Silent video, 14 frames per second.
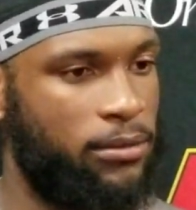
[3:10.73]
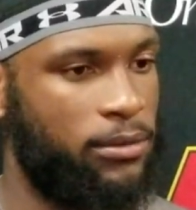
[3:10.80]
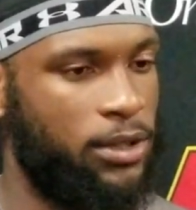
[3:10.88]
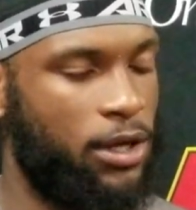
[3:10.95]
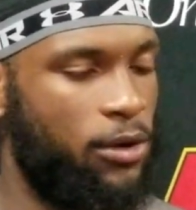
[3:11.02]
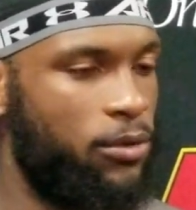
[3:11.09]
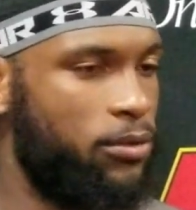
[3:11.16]

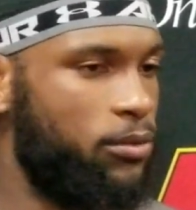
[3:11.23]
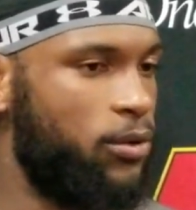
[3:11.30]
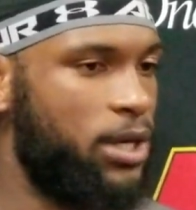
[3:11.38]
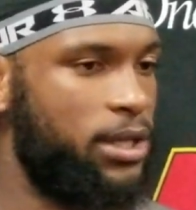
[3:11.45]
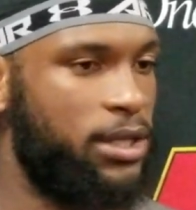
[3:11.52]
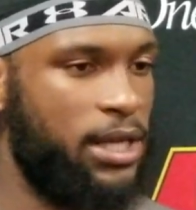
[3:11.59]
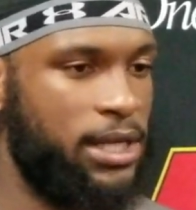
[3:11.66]
you know,
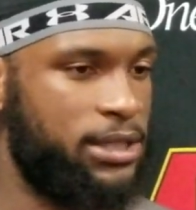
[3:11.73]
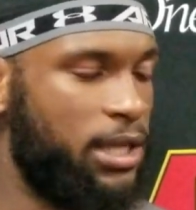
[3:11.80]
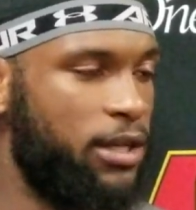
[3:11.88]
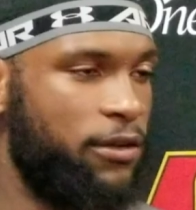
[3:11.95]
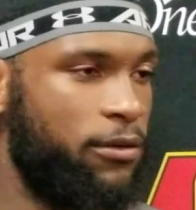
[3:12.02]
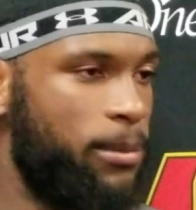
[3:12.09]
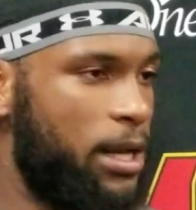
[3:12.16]
one of the things I
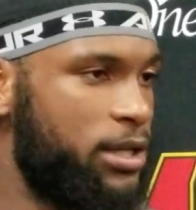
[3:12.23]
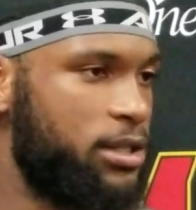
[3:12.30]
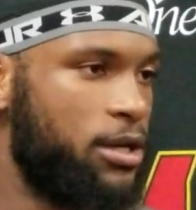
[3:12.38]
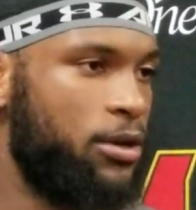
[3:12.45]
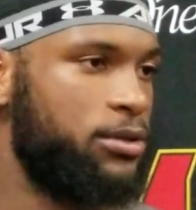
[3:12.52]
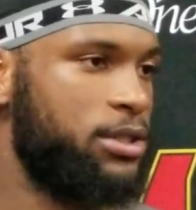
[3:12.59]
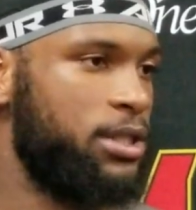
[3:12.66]
love about his
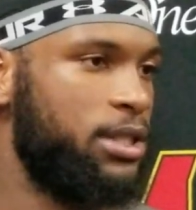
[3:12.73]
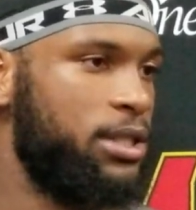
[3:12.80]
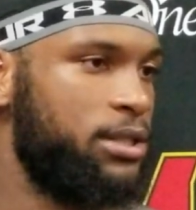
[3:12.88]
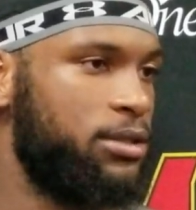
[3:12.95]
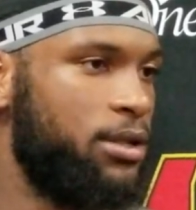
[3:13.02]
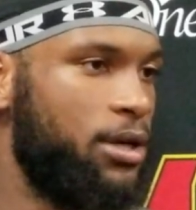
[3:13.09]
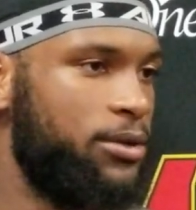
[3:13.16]
coaching
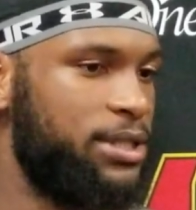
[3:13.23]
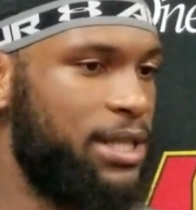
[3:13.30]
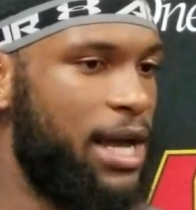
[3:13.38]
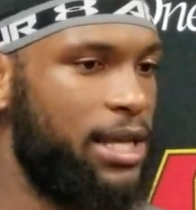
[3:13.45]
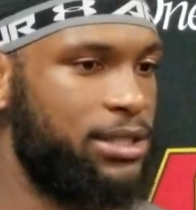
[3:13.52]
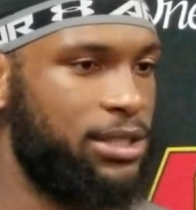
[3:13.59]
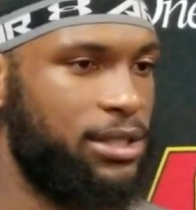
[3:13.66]
is, you know, it's
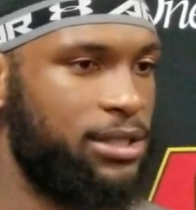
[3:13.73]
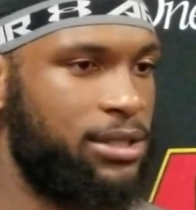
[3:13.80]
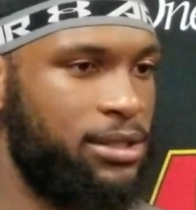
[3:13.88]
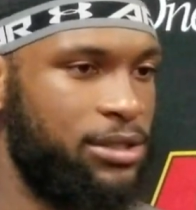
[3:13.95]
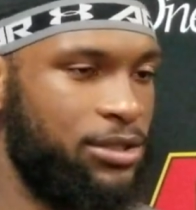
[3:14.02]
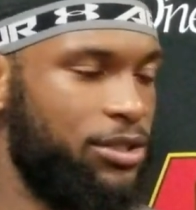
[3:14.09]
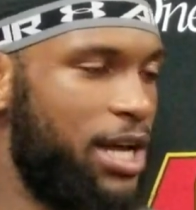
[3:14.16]
not
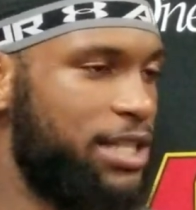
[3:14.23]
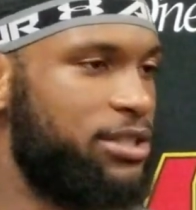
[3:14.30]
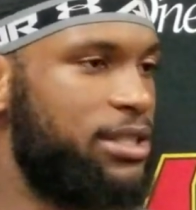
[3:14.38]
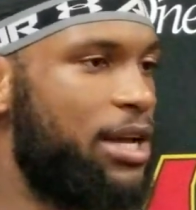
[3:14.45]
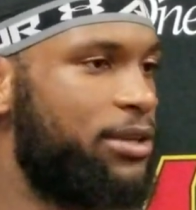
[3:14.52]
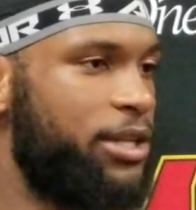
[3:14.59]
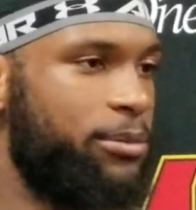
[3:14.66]
just, you're not just
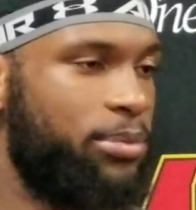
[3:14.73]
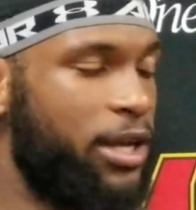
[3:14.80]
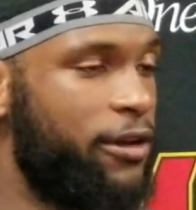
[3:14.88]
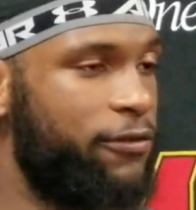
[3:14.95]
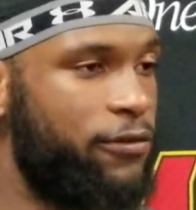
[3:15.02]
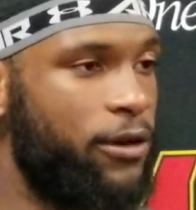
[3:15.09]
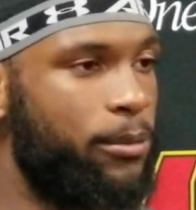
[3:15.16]
out there
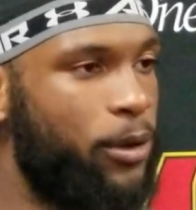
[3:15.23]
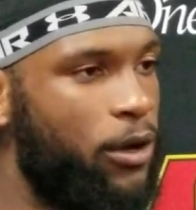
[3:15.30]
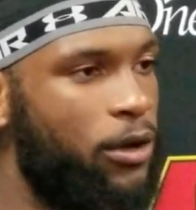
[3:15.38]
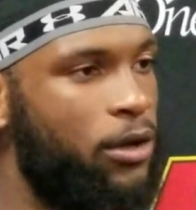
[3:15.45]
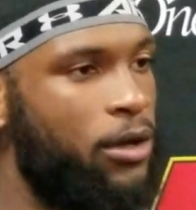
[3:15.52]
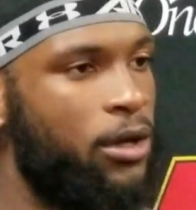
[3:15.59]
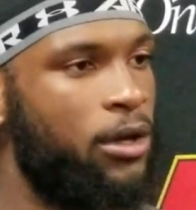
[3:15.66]
playing football.